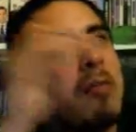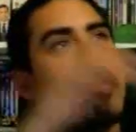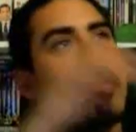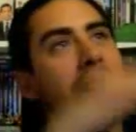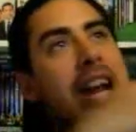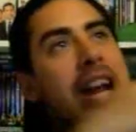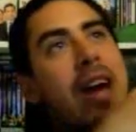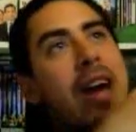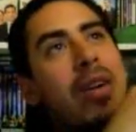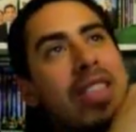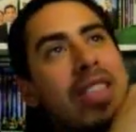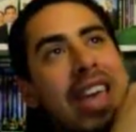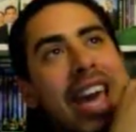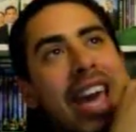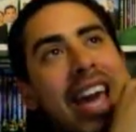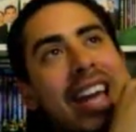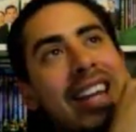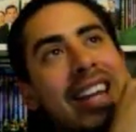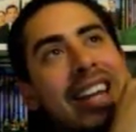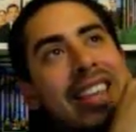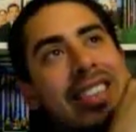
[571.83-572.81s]
But now with
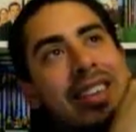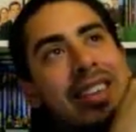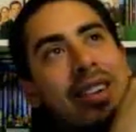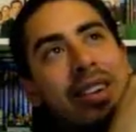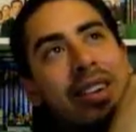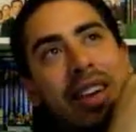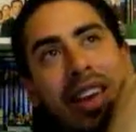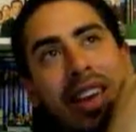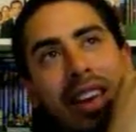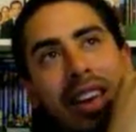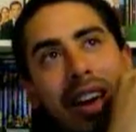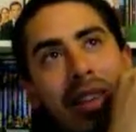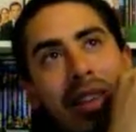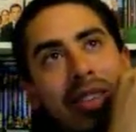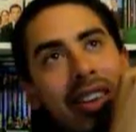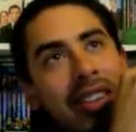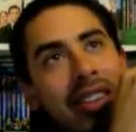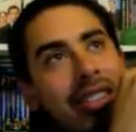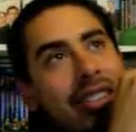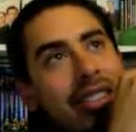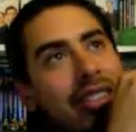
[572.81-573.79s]
Andy though, I
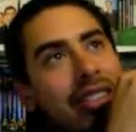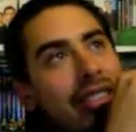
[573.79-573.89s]
mean,